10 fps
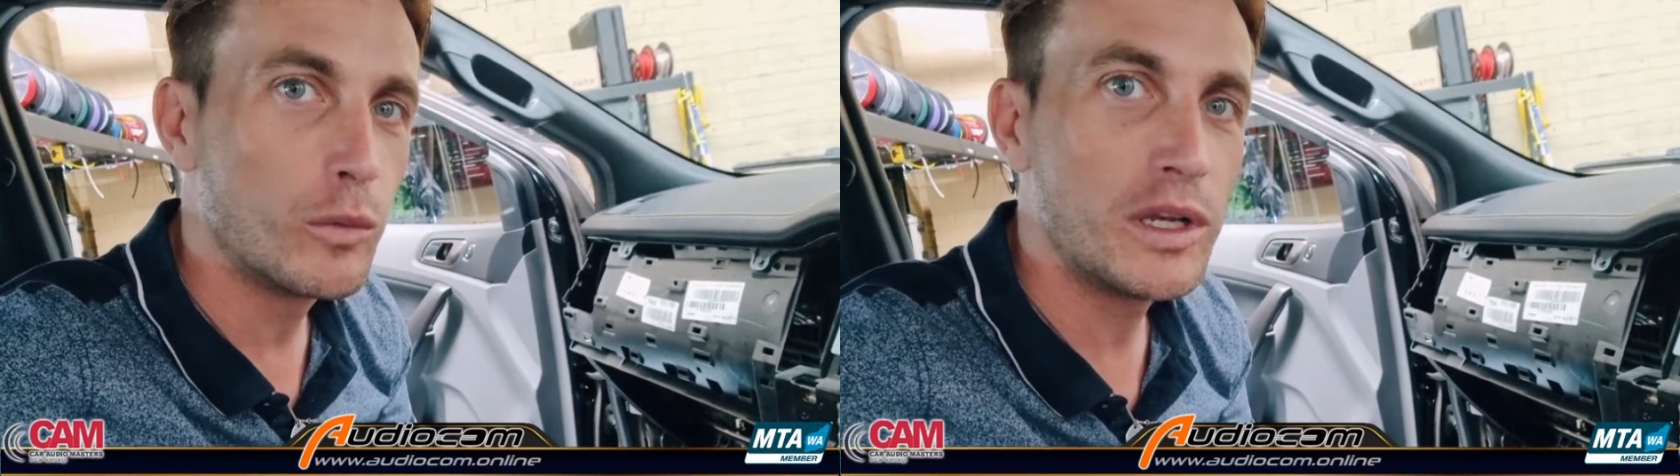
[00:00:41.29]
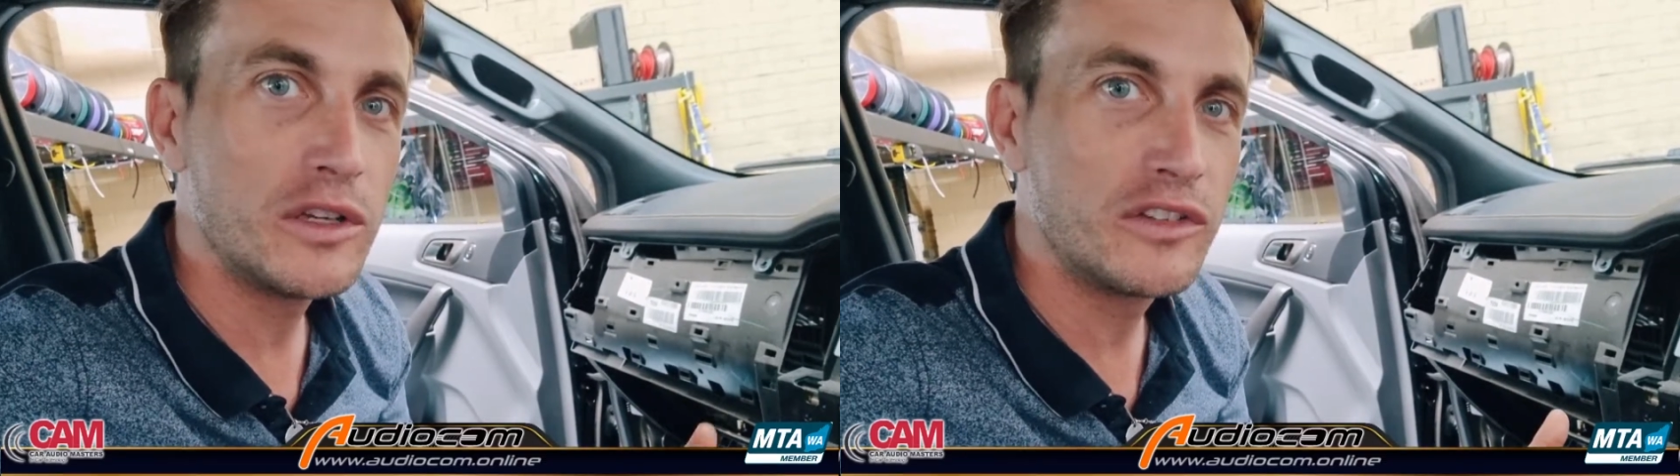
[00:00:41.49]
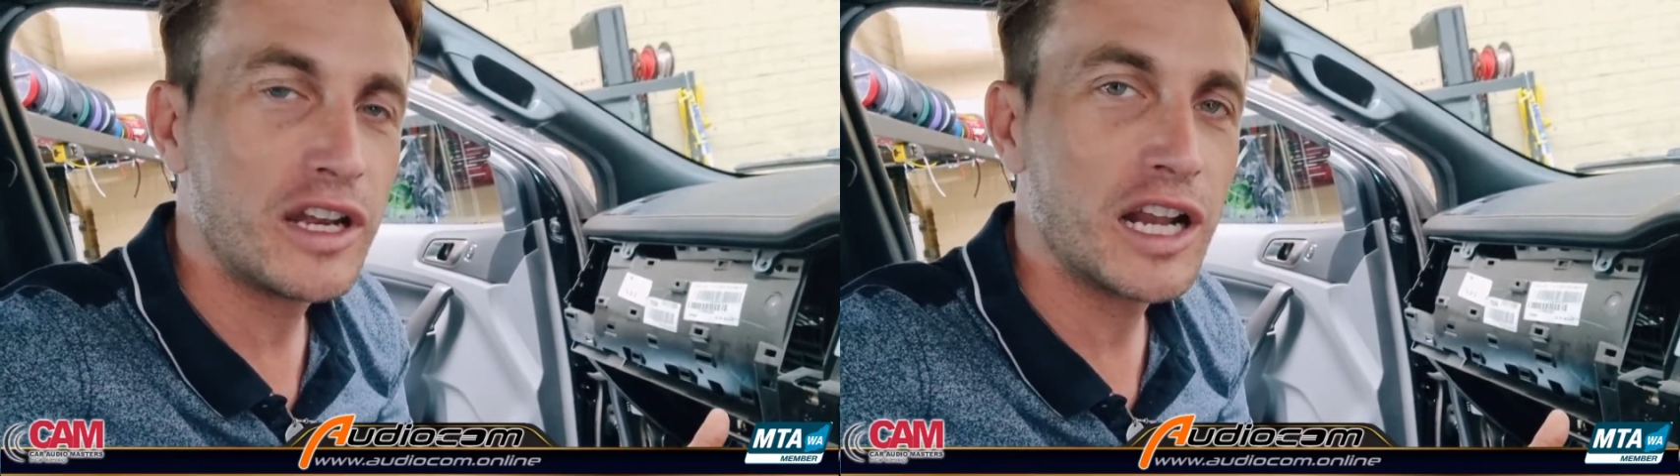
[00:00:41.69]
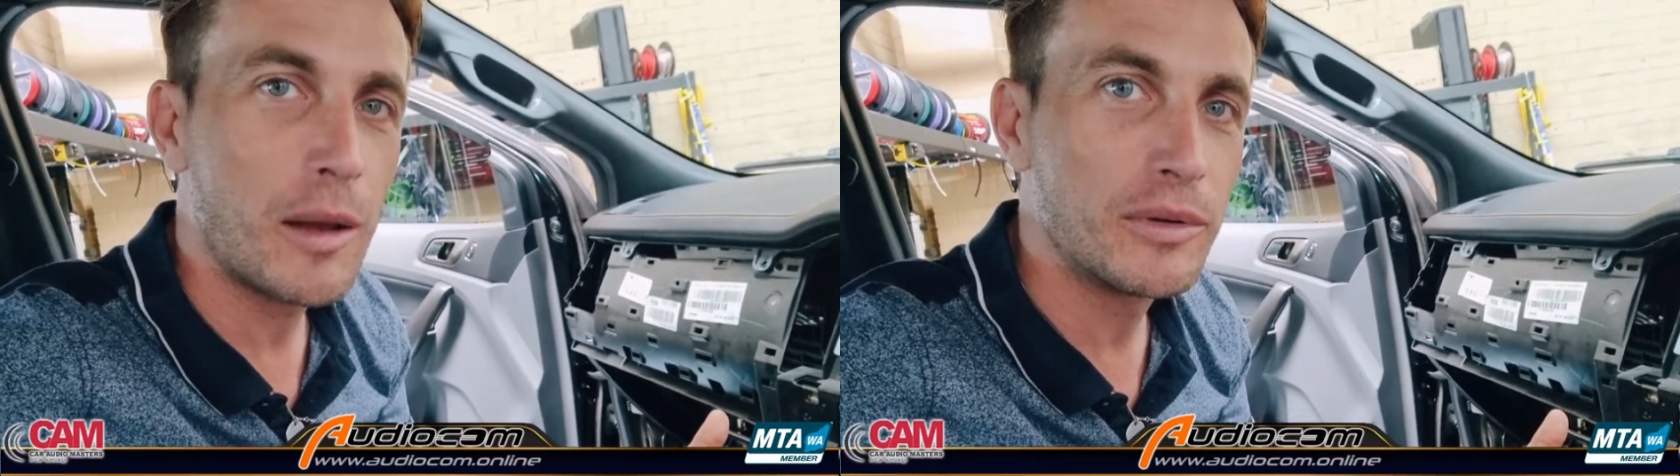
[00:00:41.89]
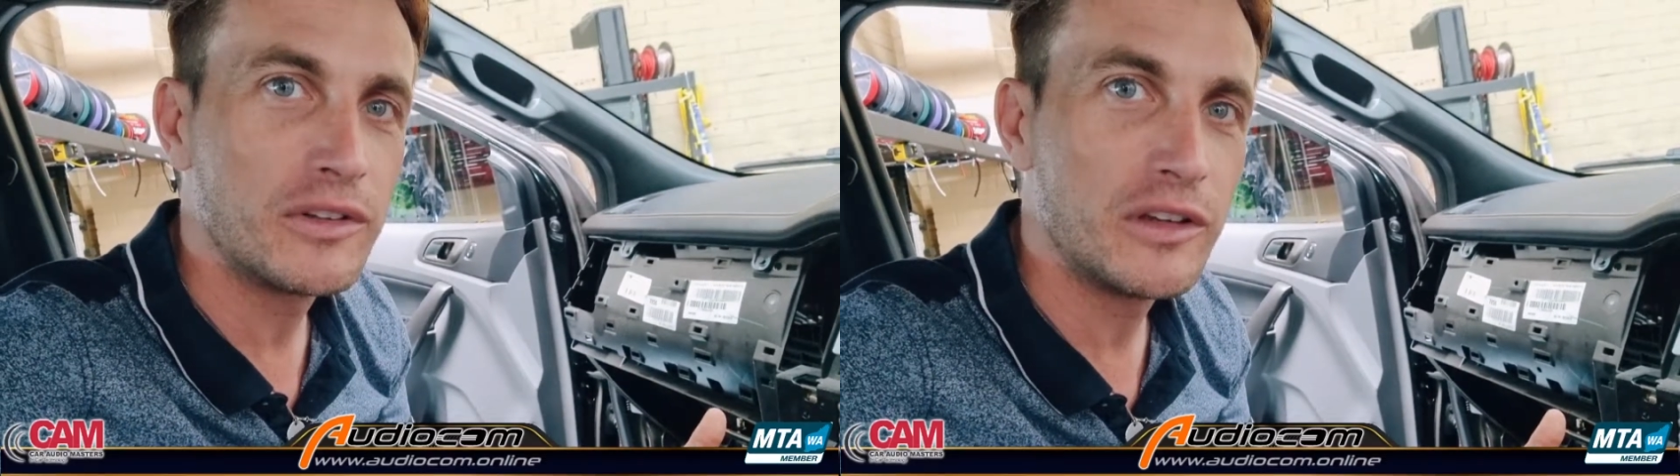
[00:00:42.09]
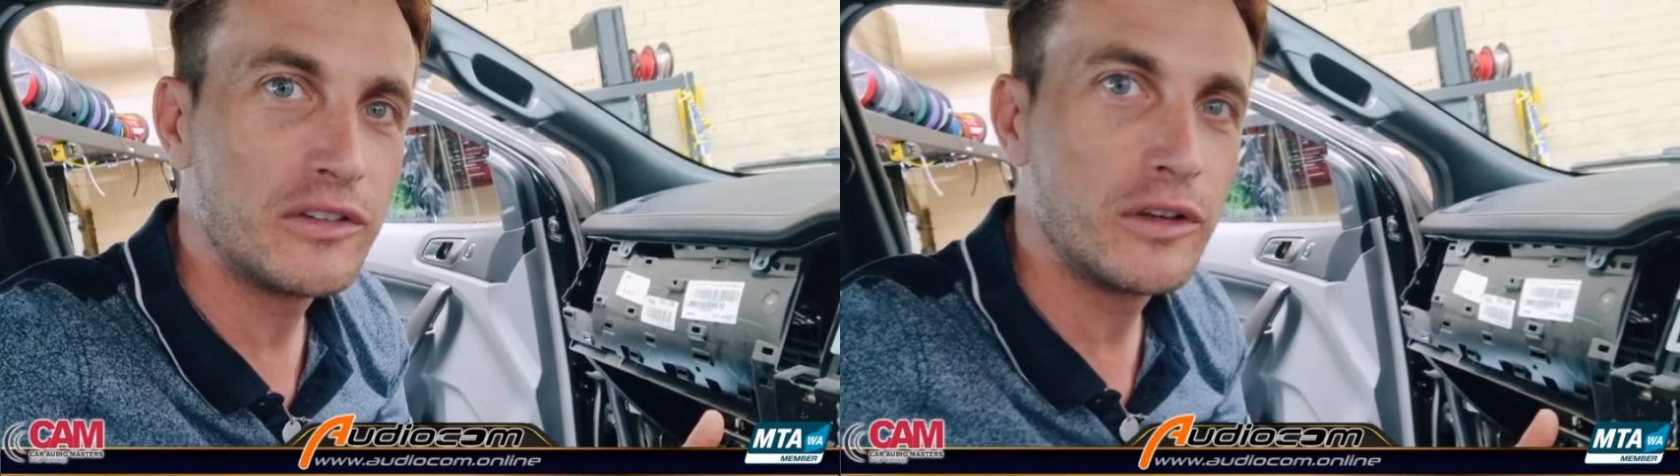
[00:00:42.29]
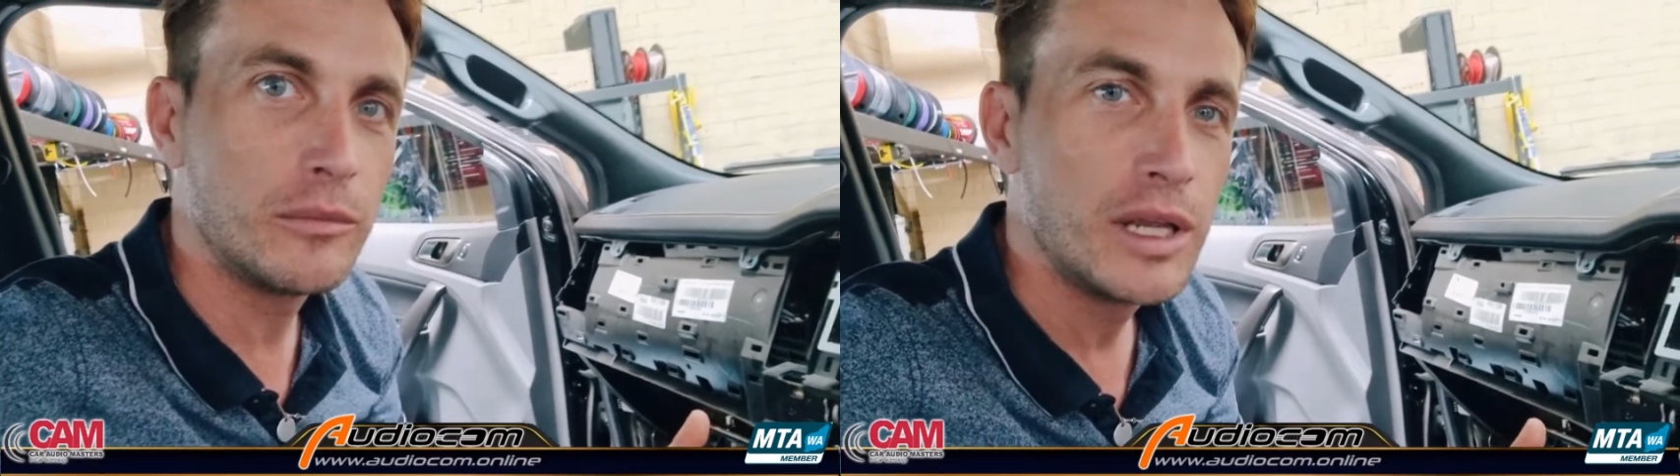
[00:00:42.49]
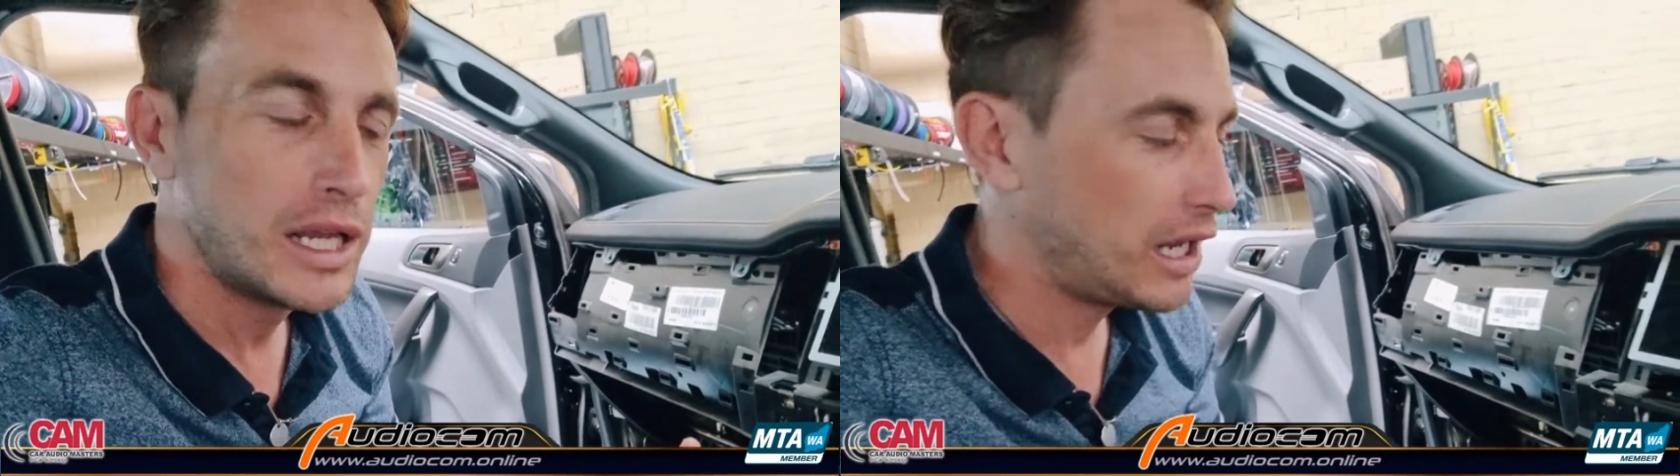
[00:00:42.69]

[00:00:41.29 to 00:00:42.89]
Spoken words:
when you're setting up a system